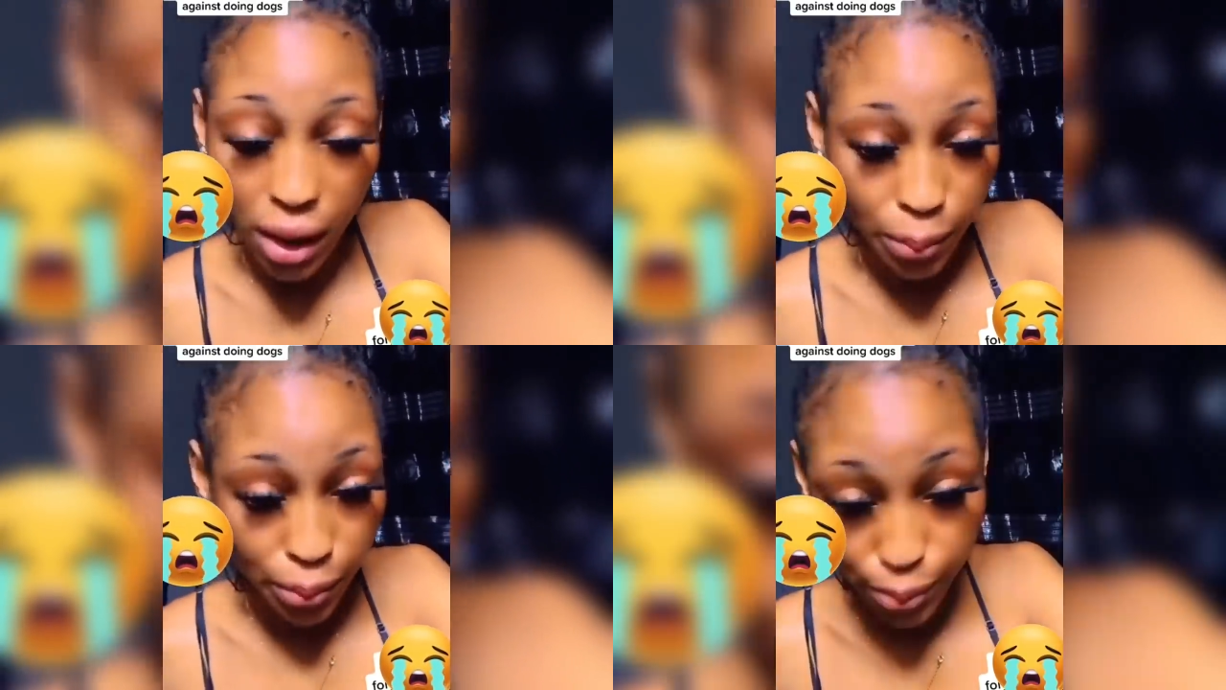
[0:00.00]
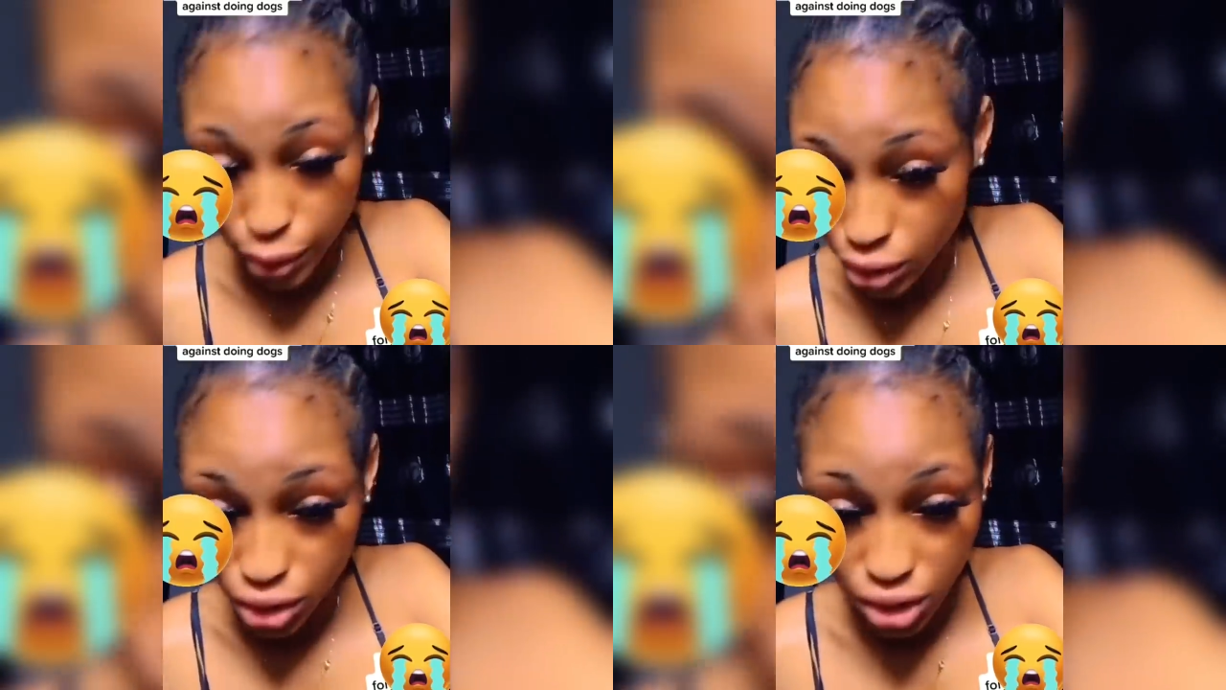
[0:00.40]
She
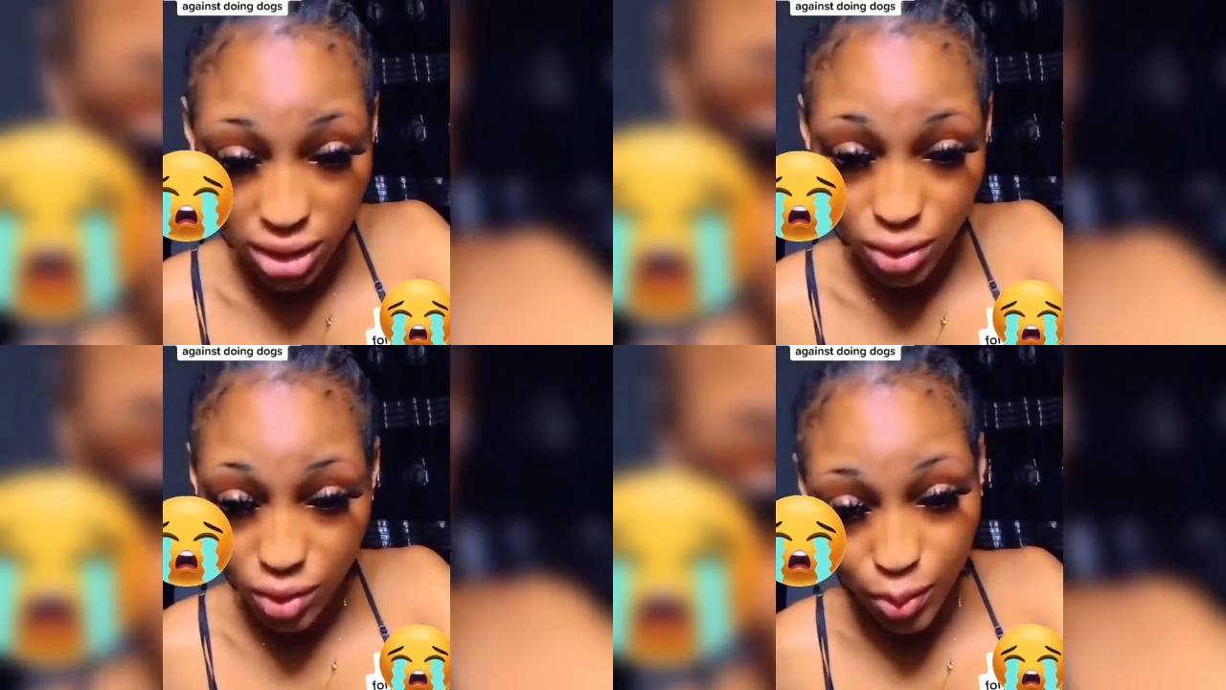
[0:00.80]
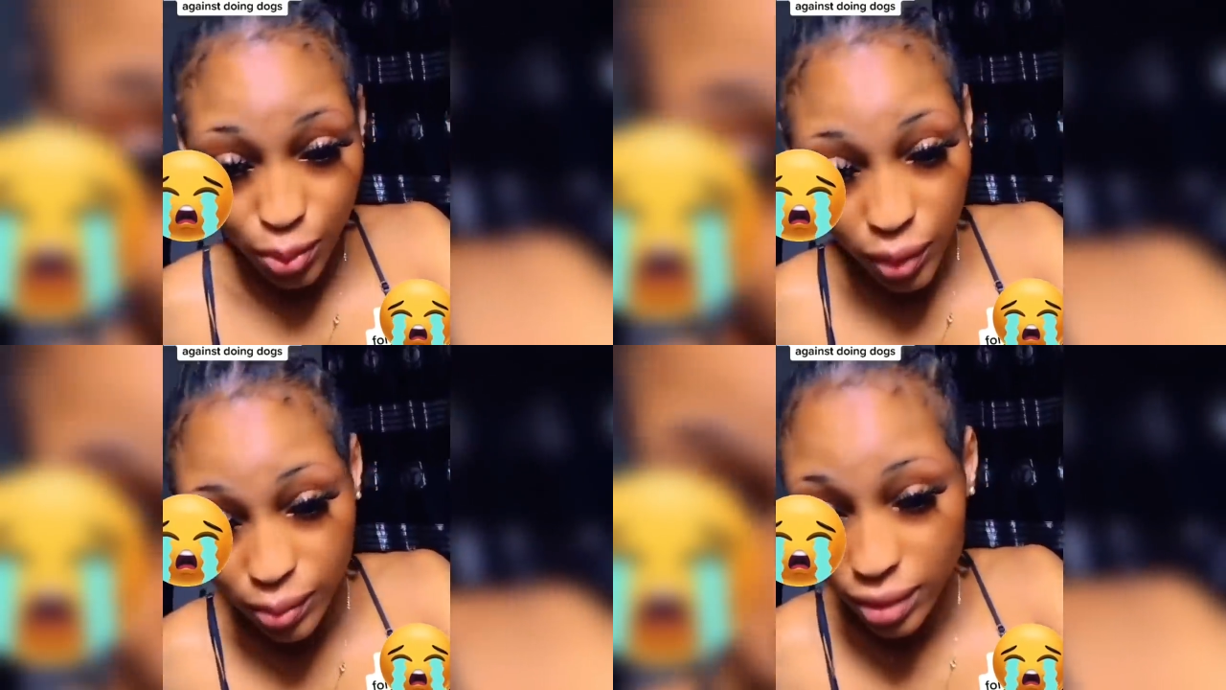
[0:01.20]
has asked
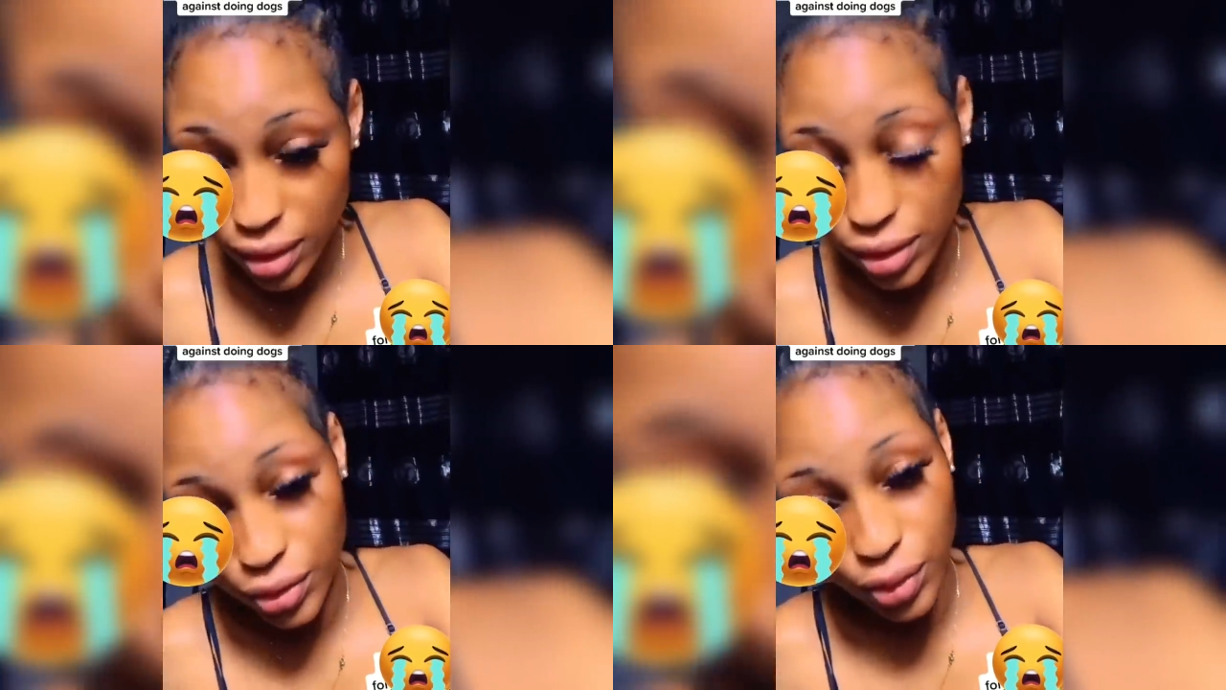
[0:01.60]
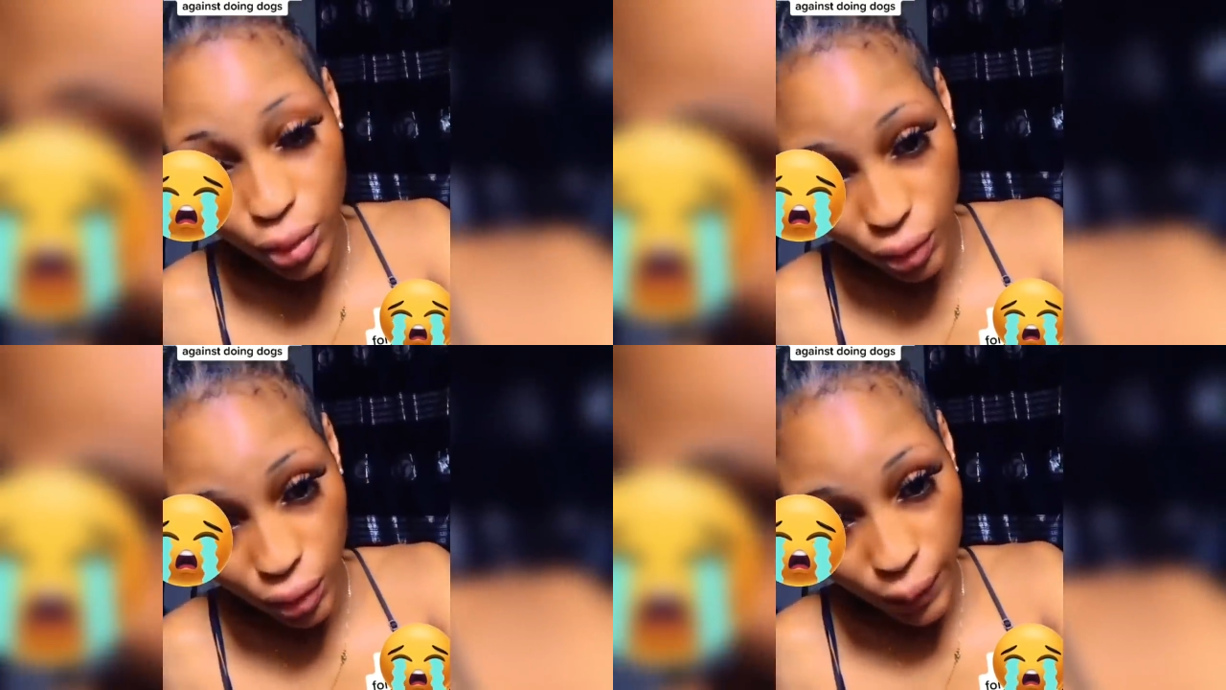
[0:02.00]
people to
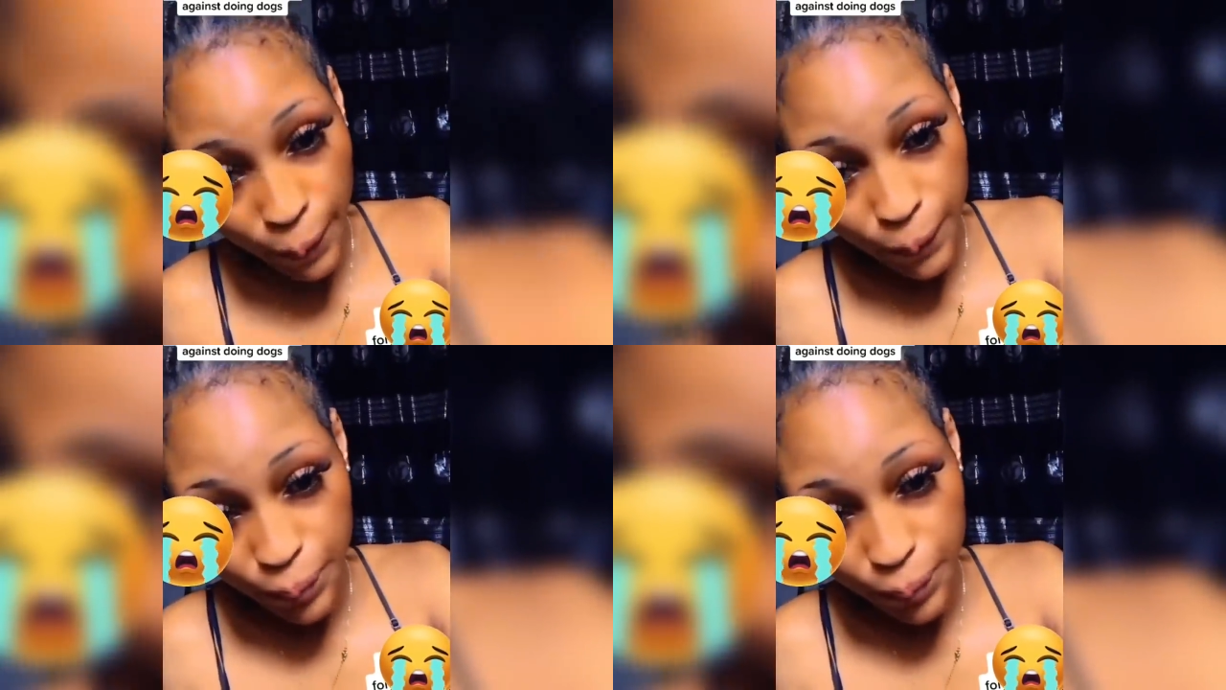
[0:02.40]
help